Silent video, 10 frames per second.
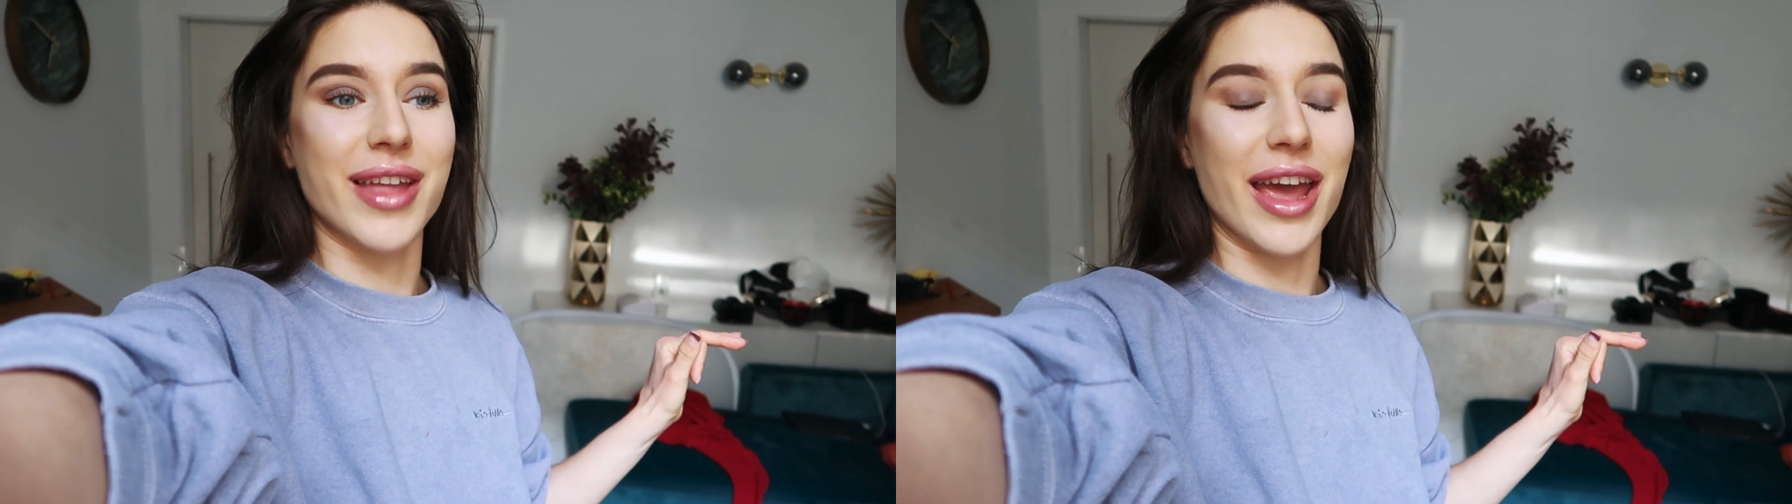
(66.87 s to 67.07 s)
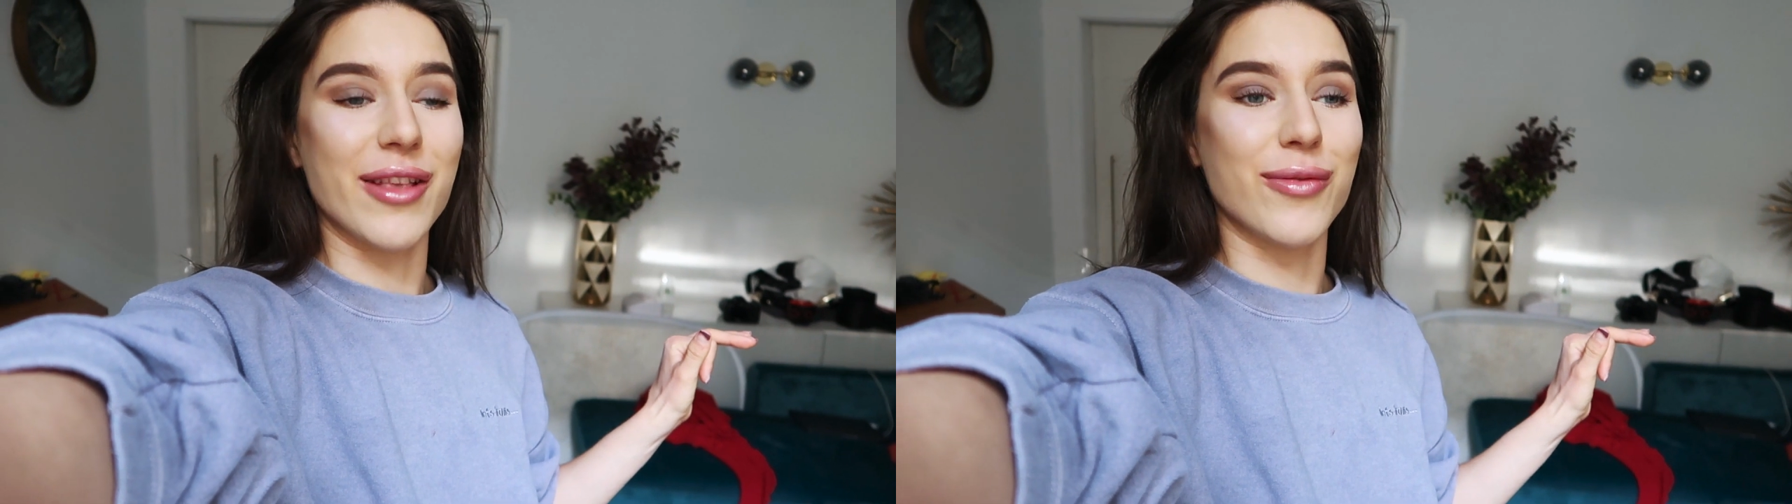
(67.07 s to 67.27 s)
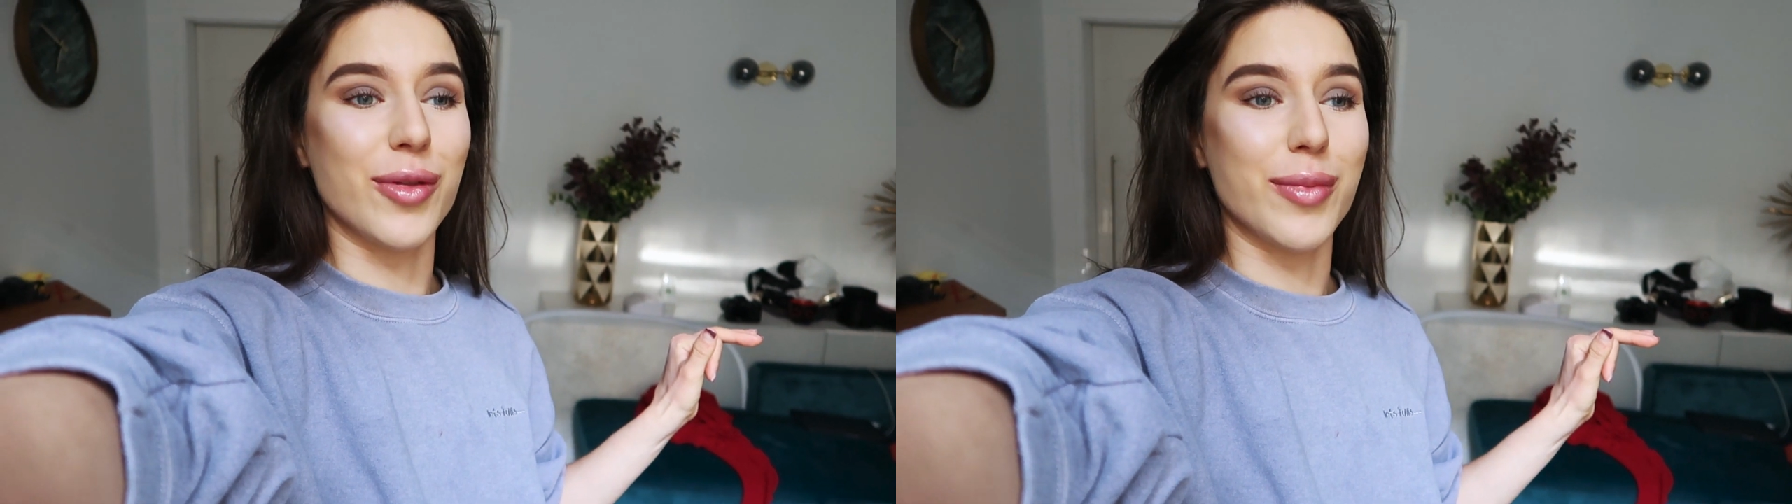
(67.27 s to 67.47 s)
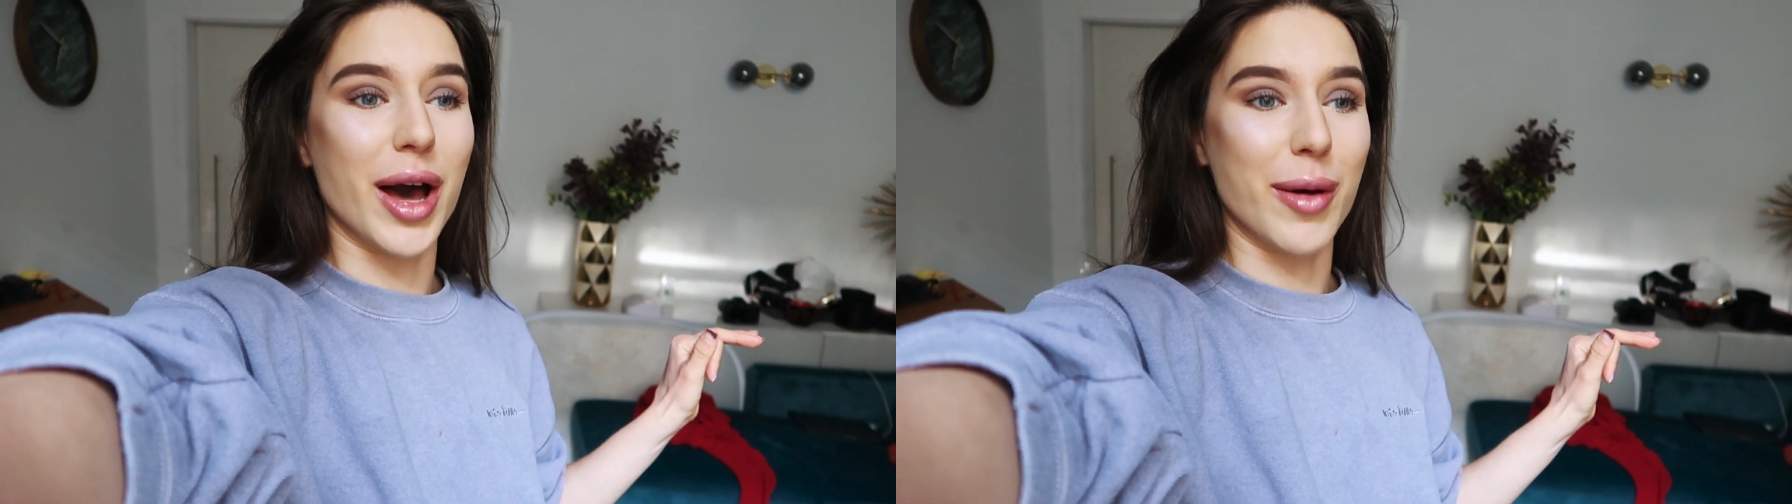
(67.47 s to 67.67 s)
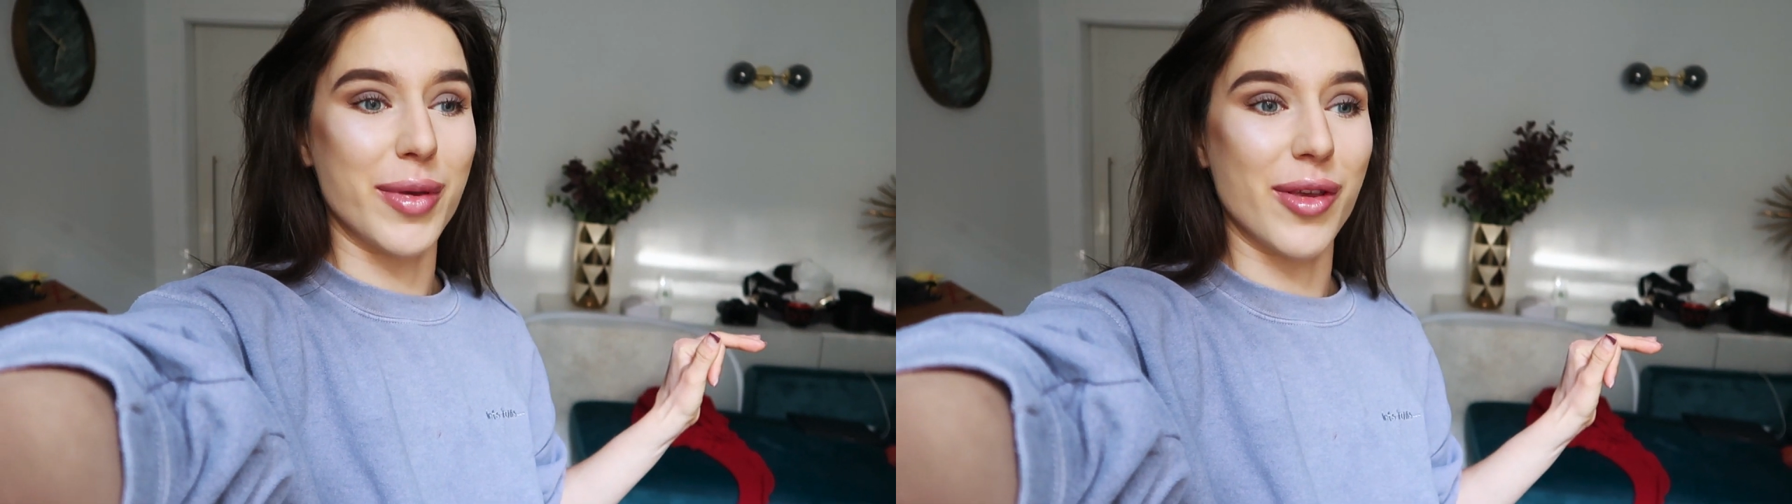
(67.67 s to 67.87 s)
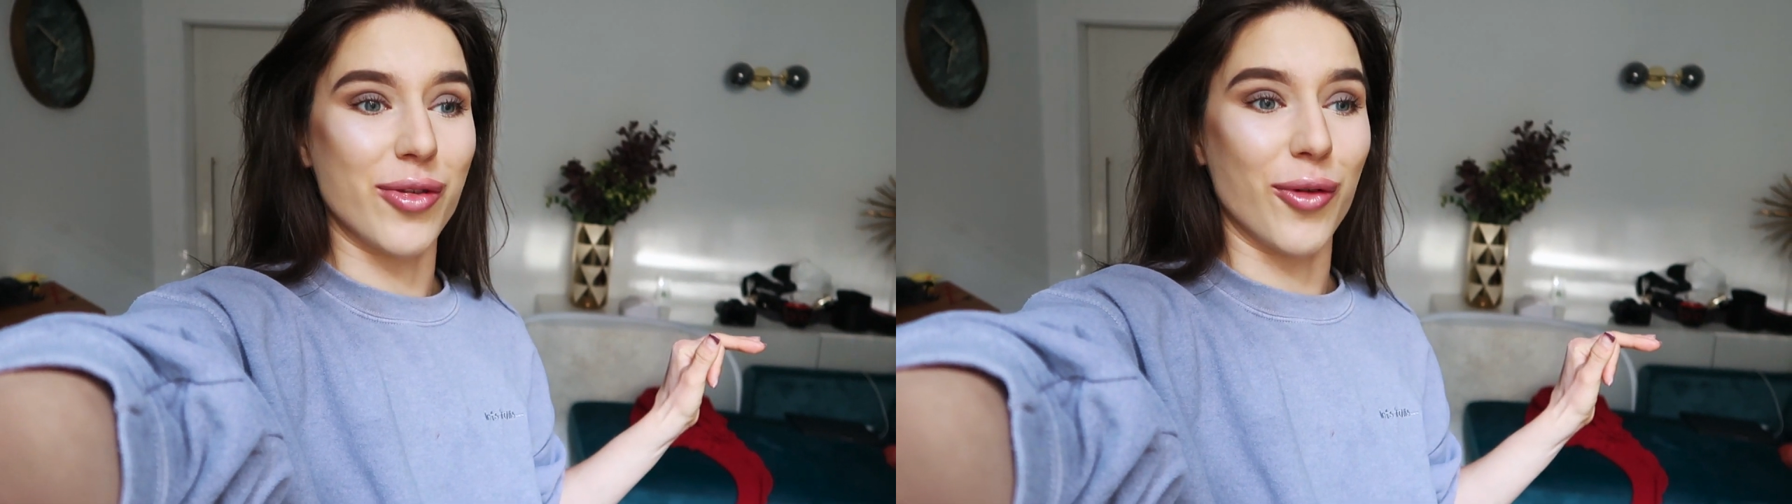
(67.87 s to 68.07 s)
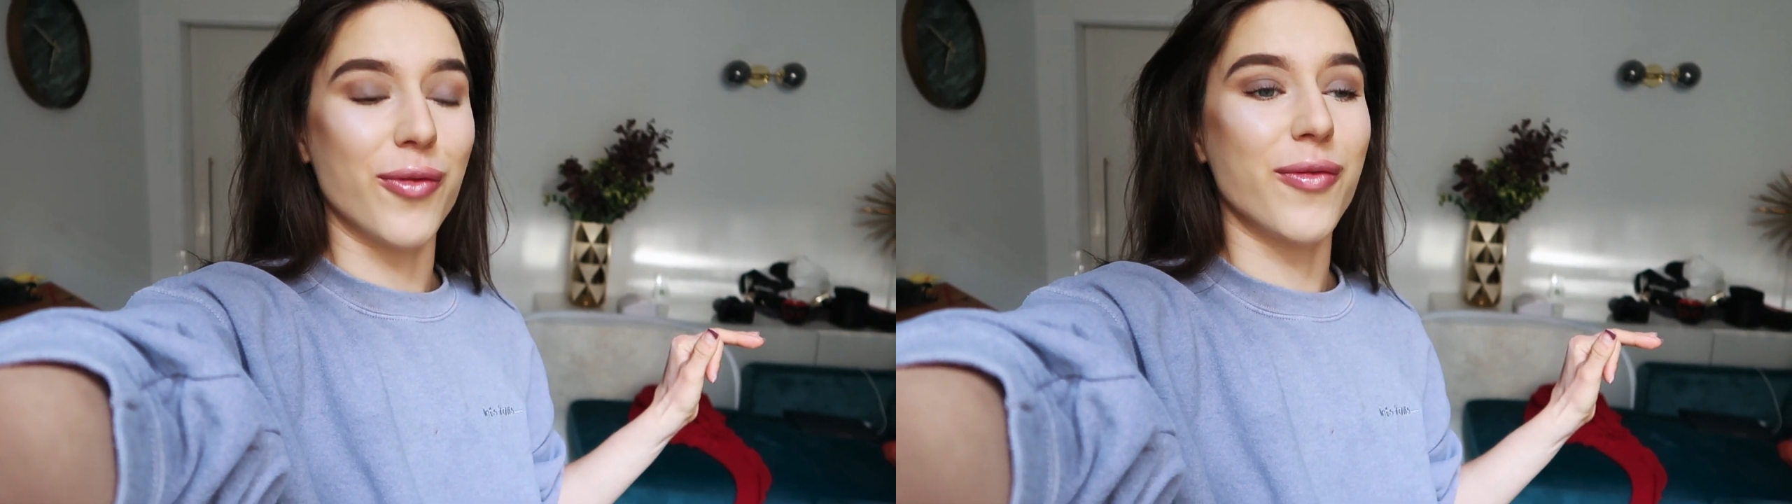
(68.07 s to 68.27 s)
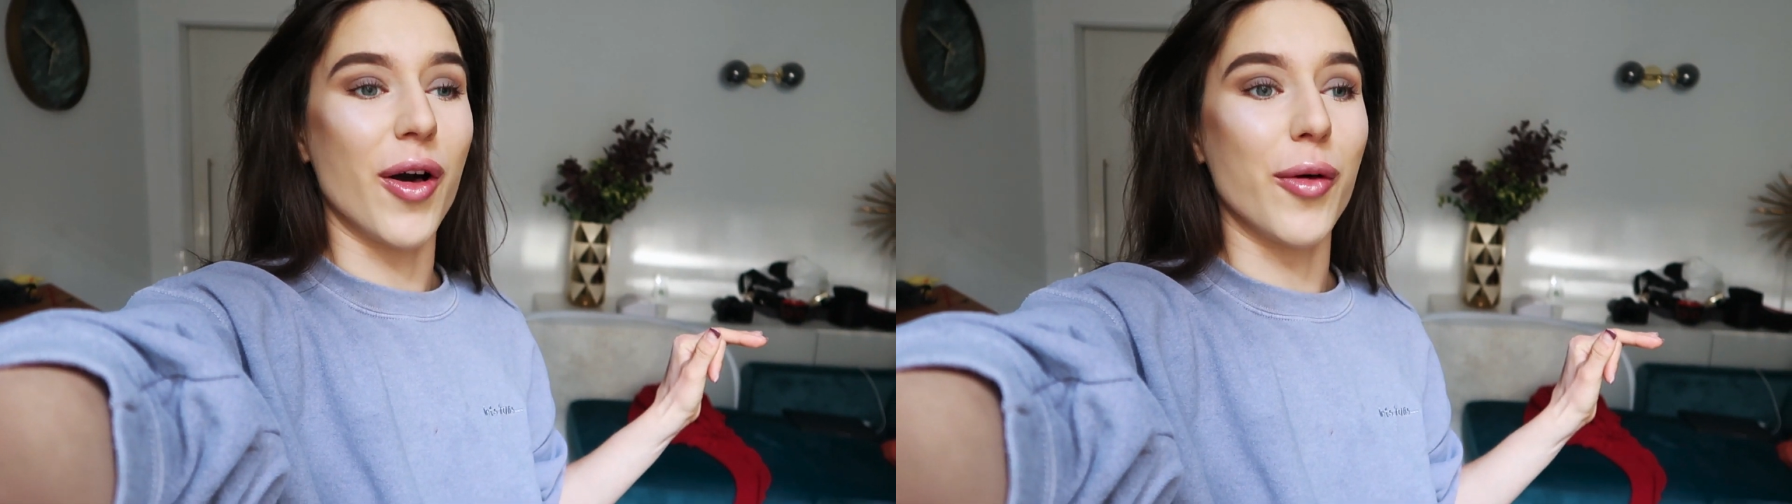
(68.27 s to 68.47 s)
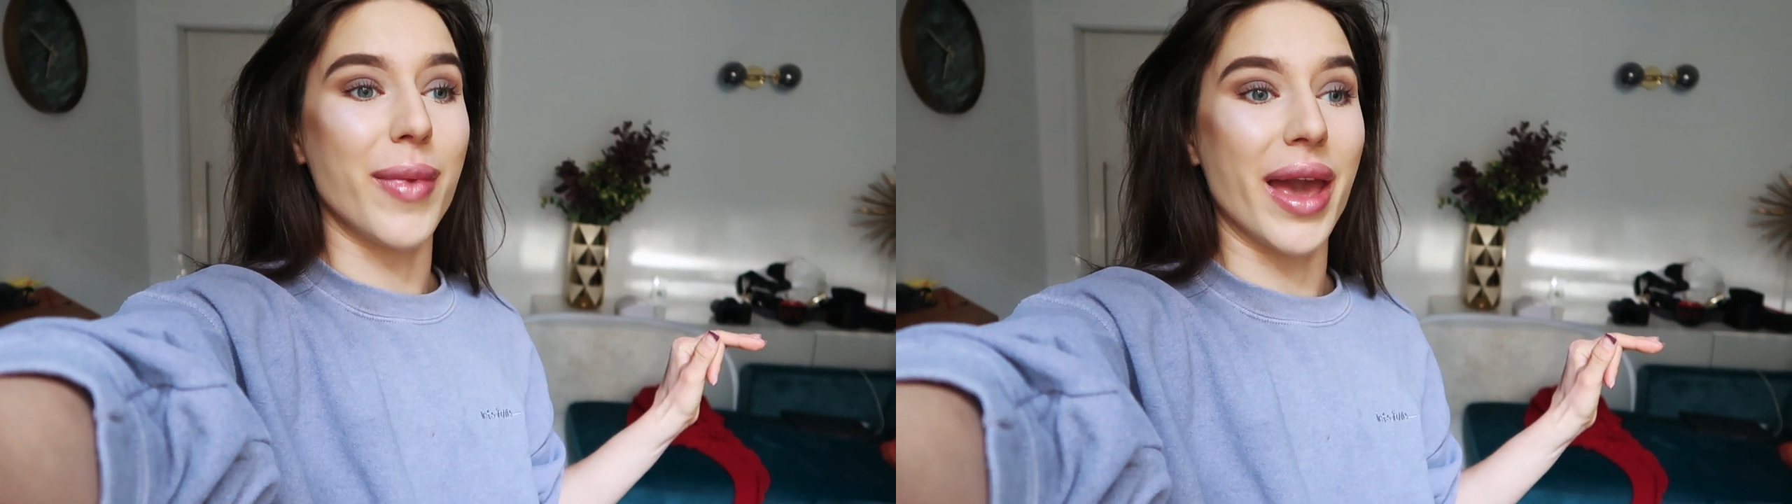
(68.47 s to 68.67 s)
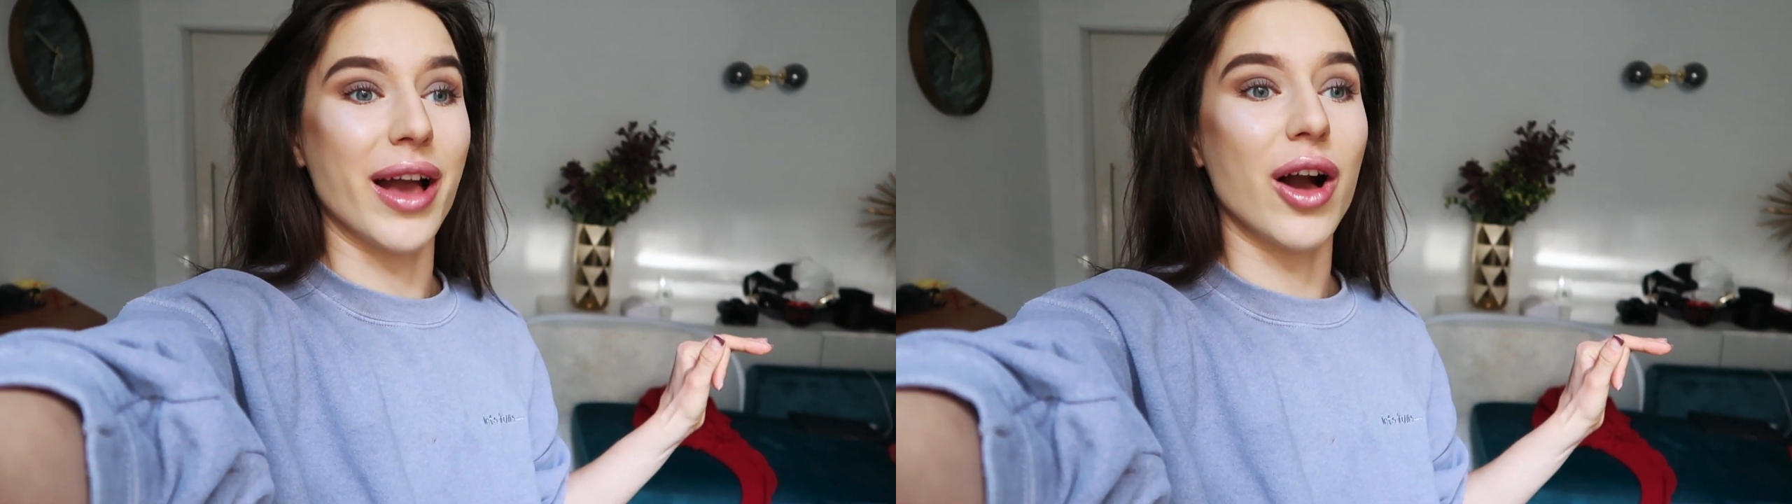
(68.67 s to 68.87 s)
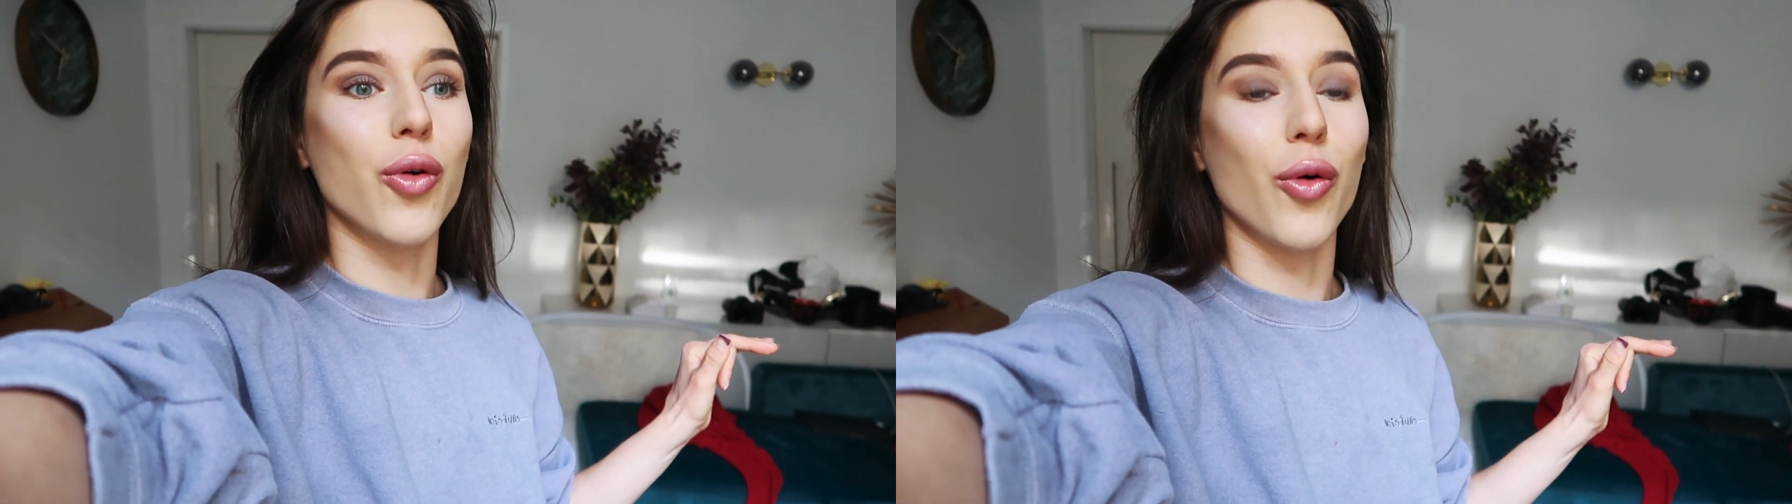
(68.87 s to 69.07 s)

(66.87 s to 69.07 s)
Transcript: days for the purposes of filming